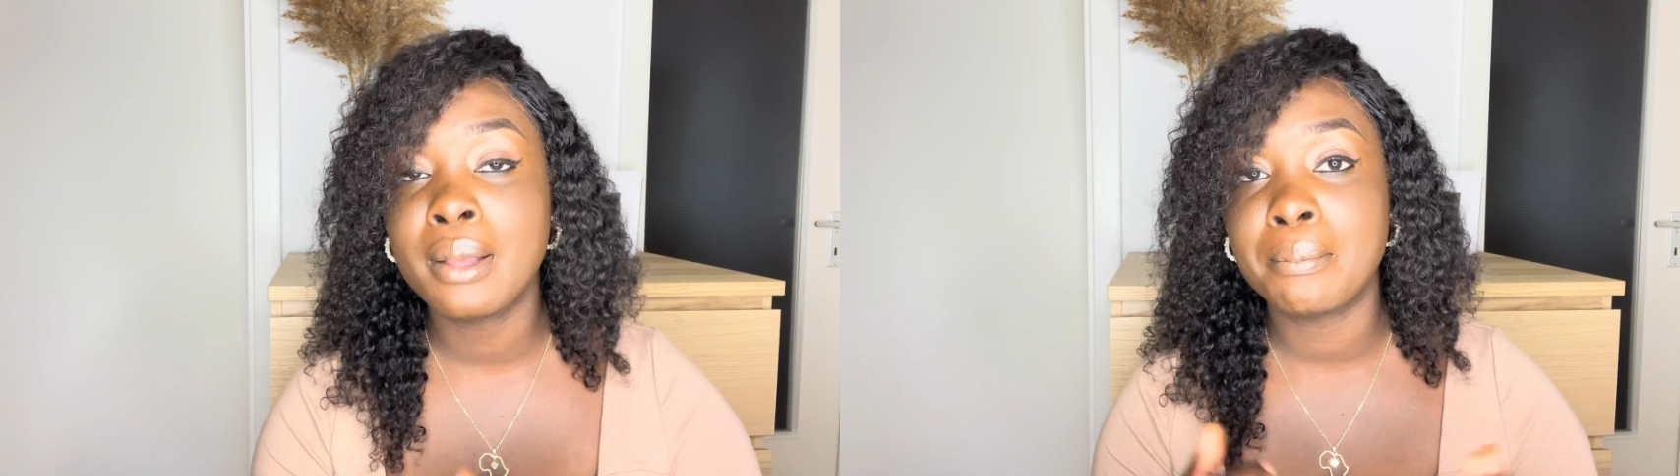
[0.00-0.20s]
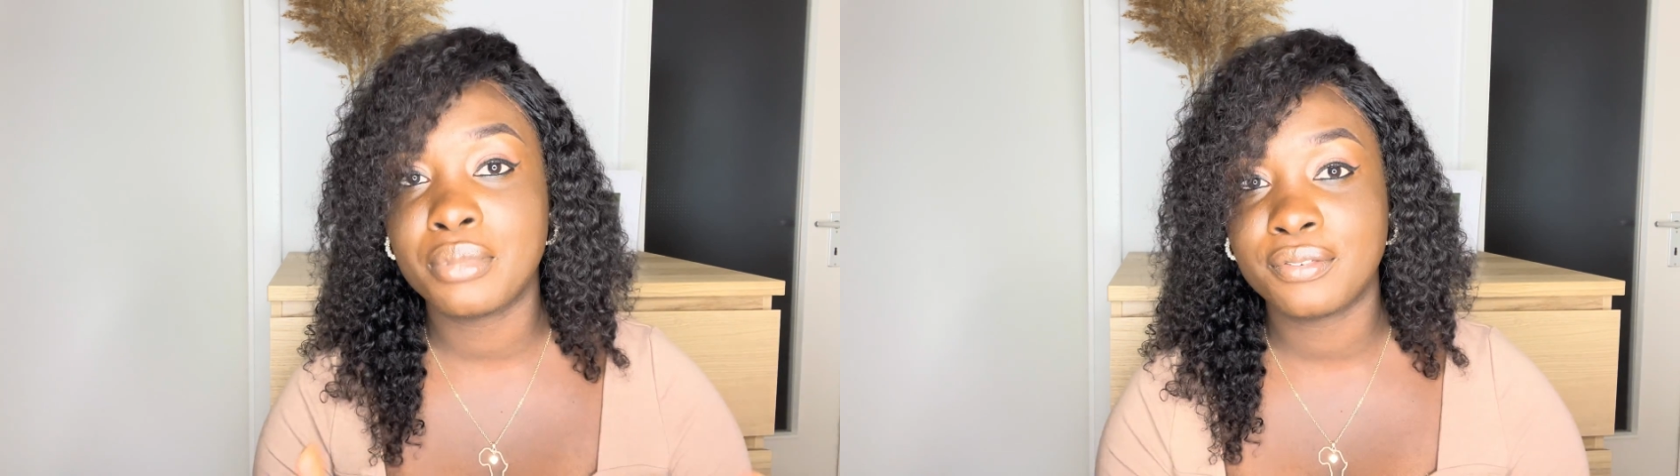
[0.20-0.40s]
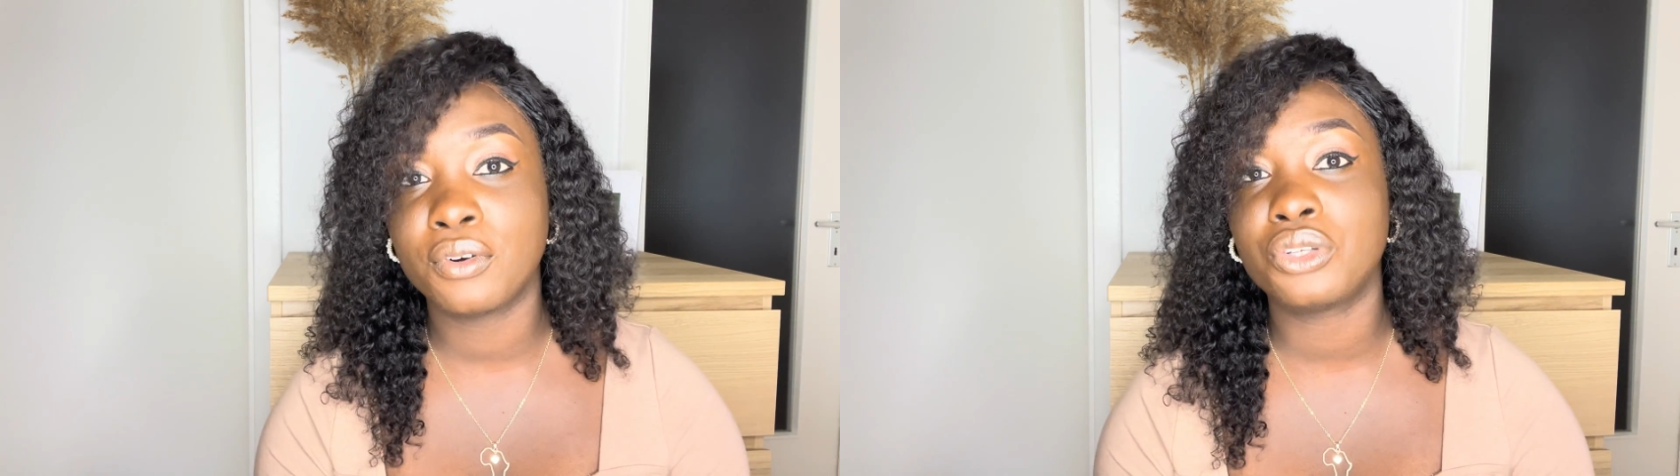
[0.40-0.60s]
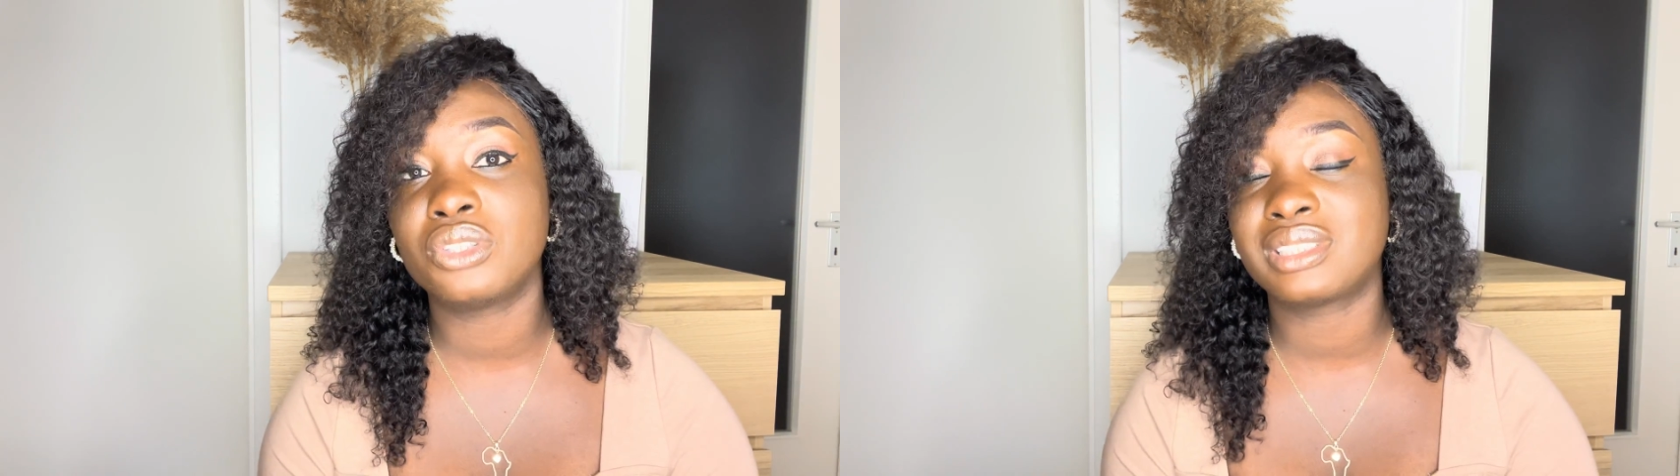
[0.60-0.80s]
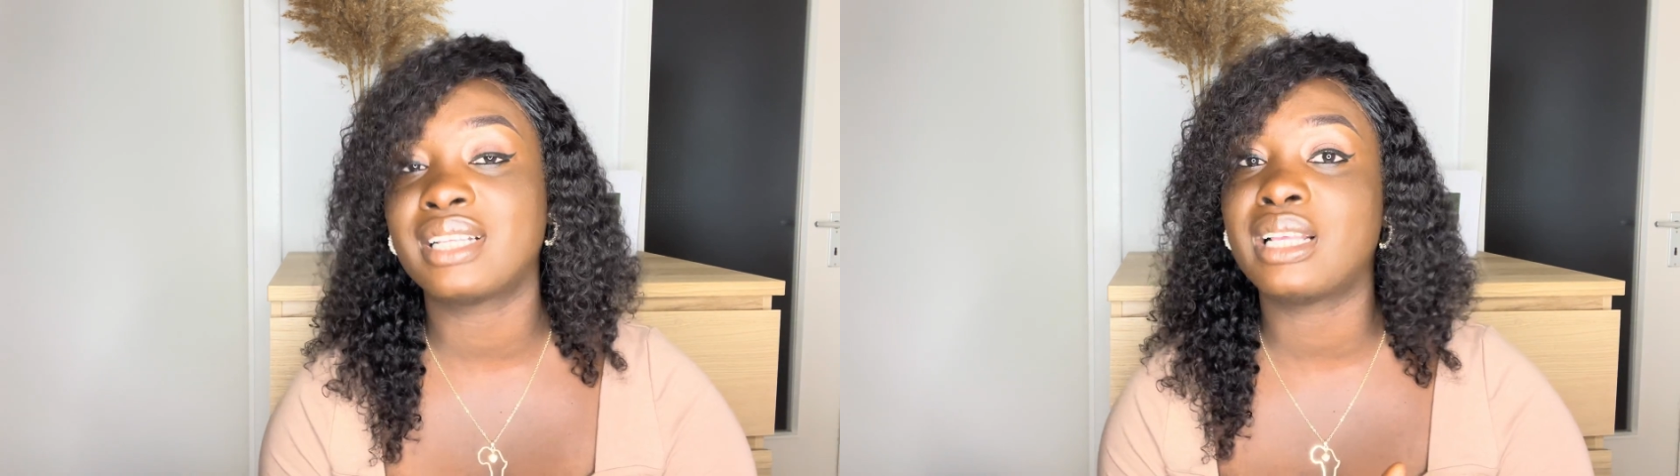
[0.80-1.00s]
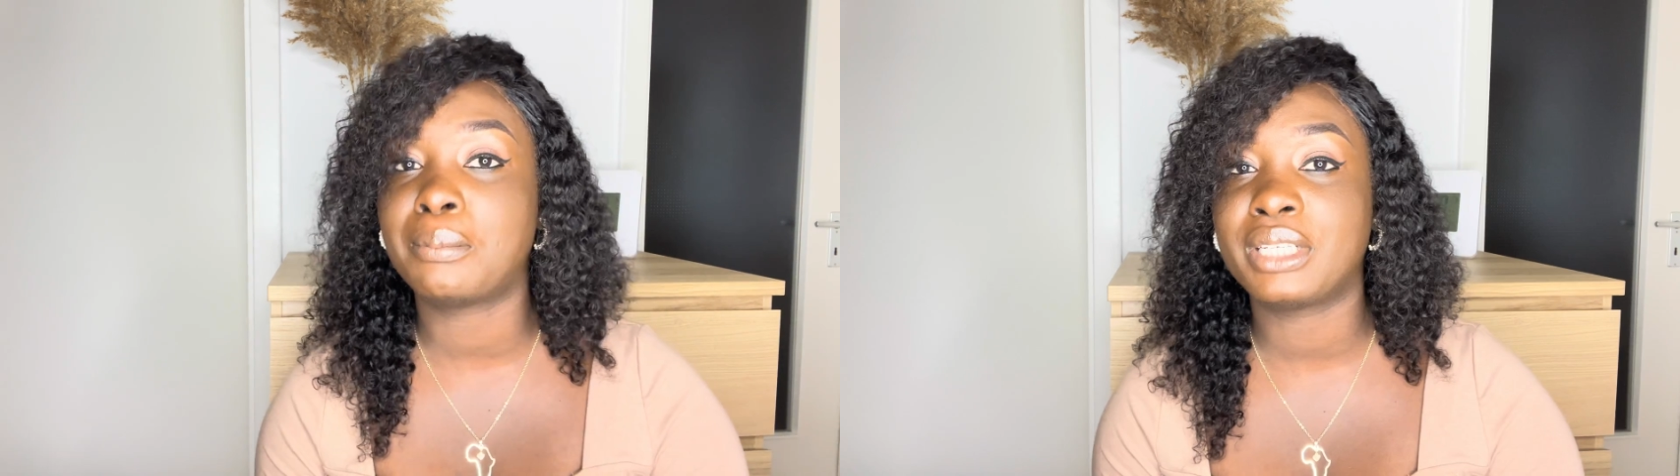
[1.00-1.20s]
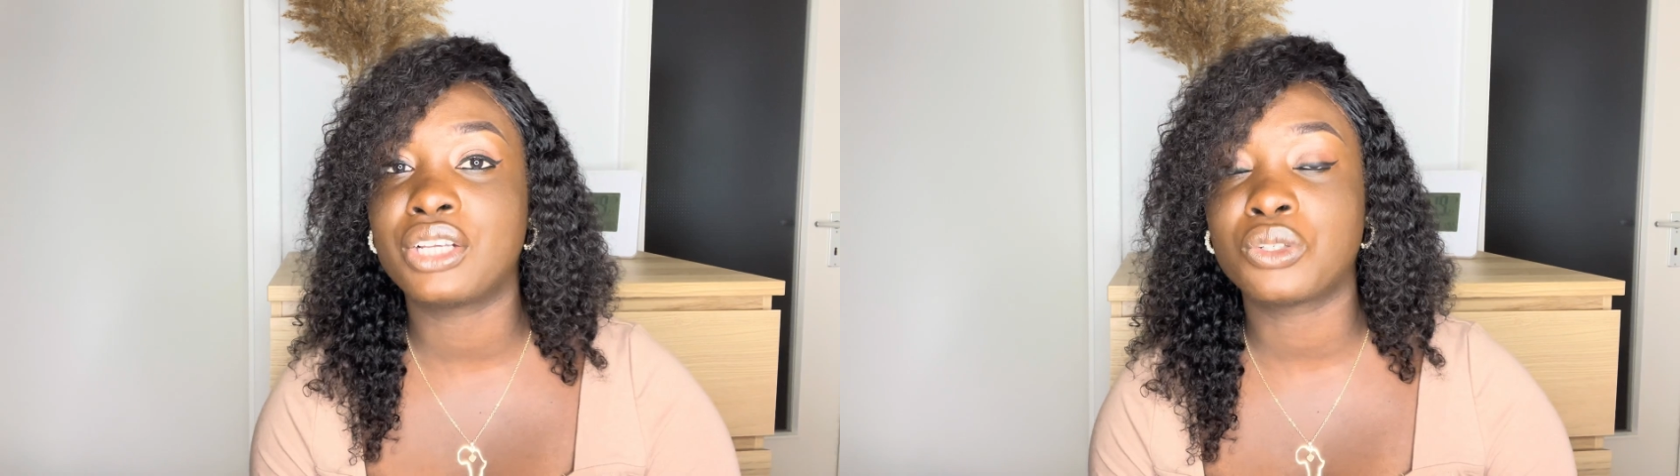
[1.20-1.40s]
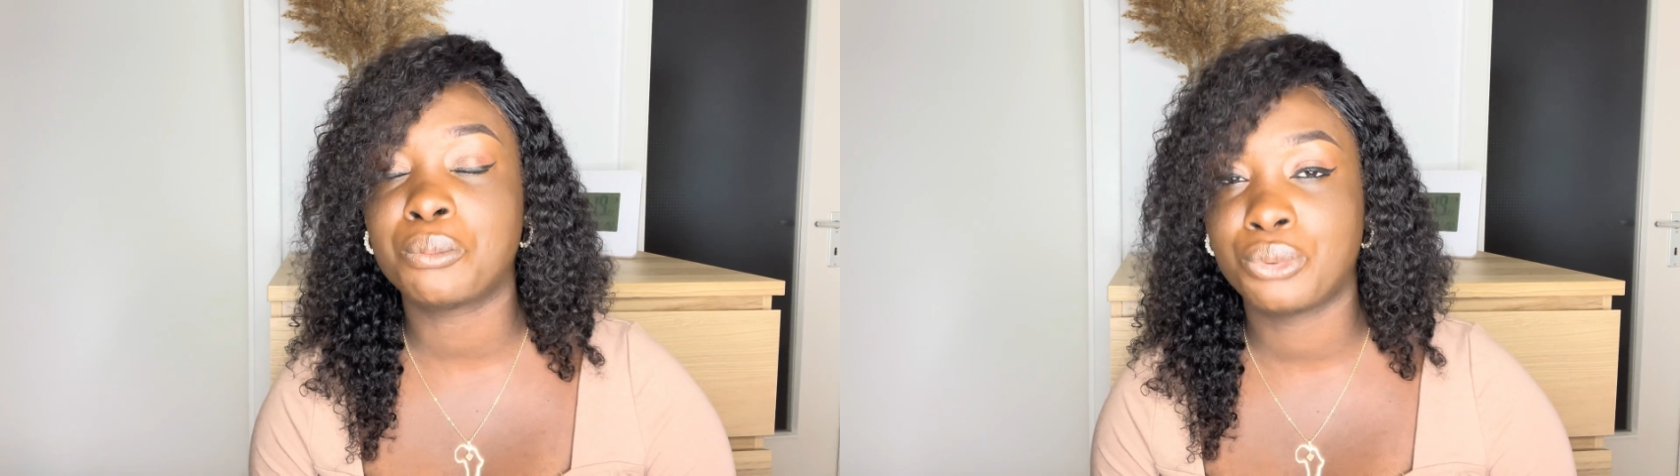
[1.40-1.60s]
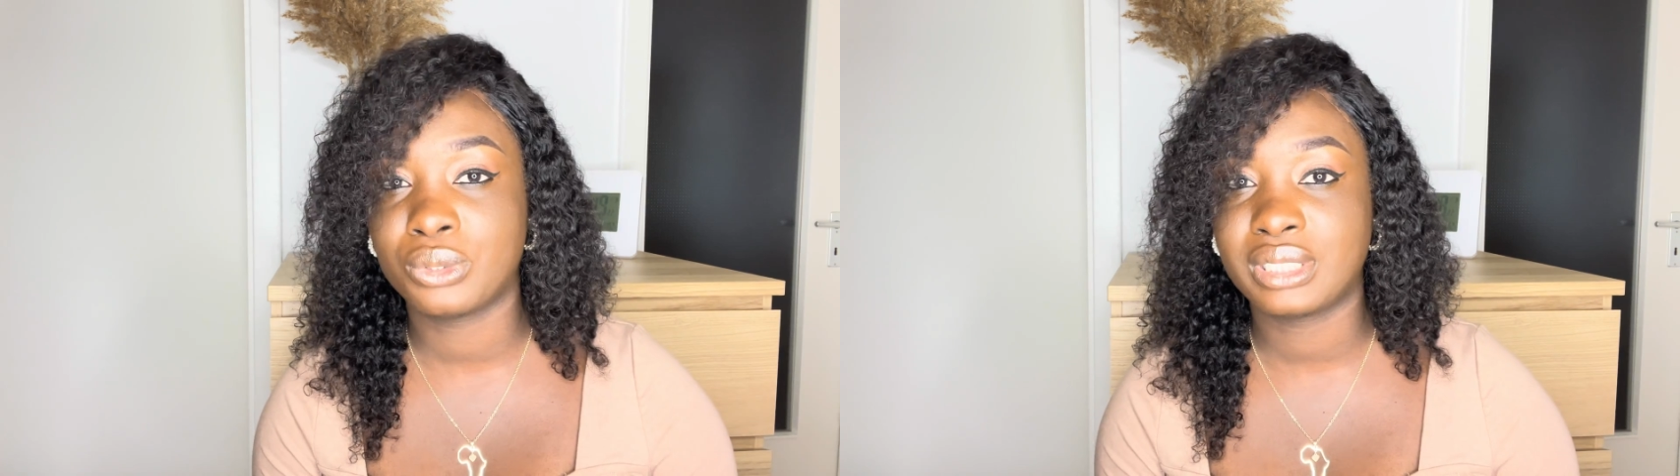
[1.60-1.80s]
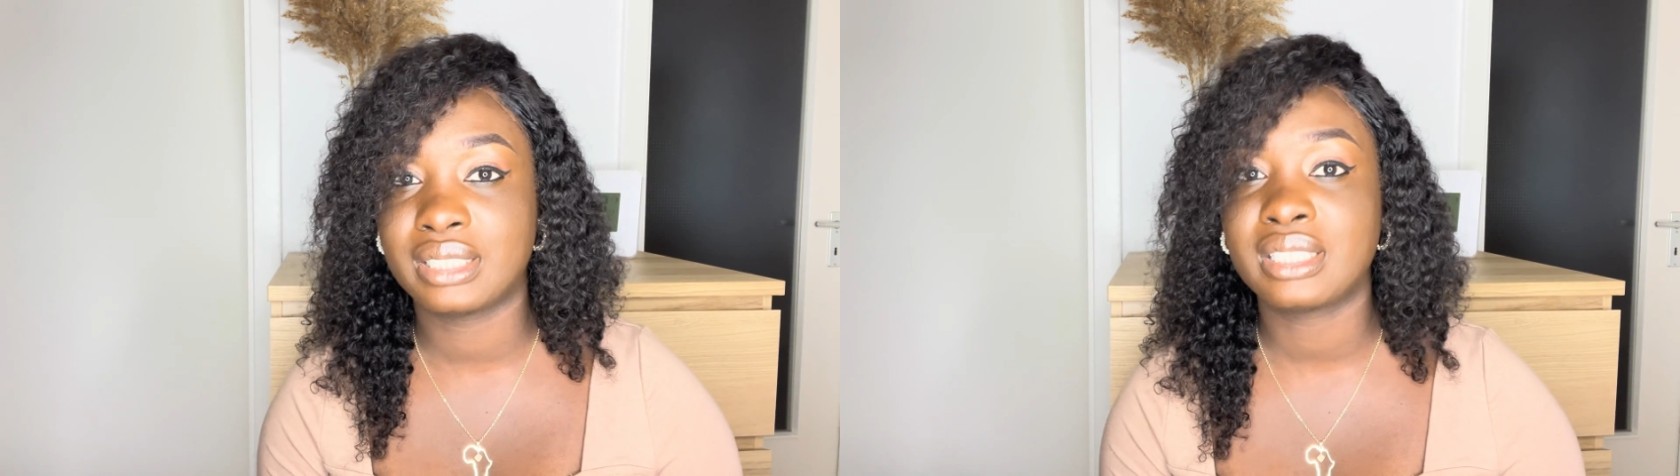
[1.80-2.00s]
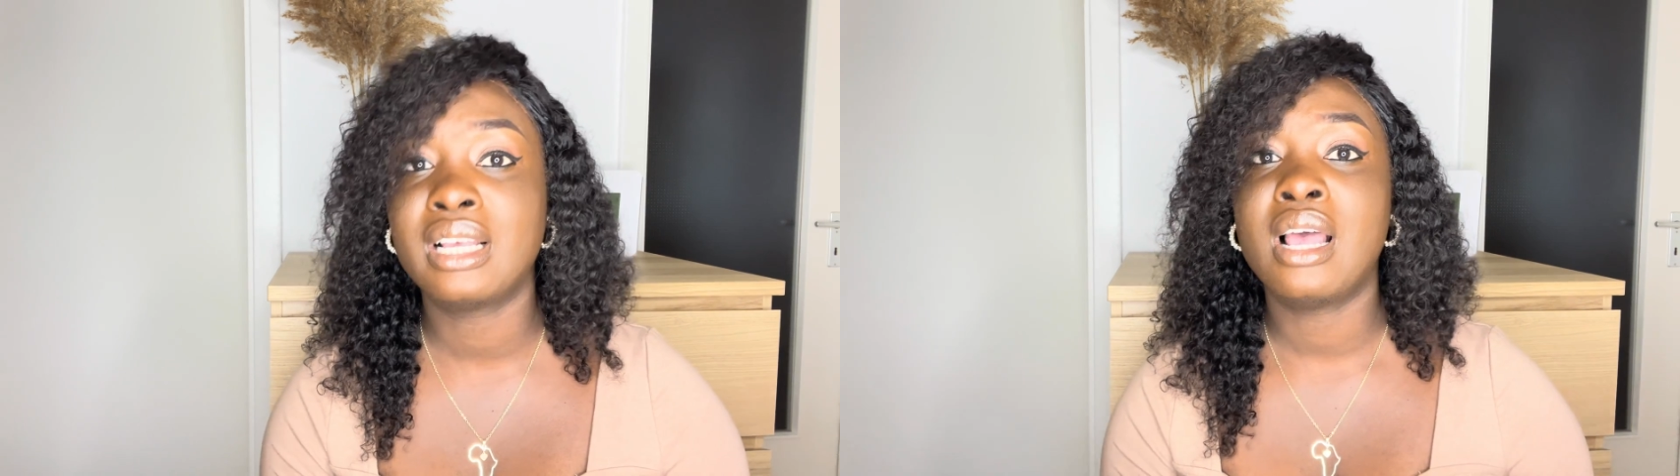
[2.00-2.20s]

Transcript: before you start the application process.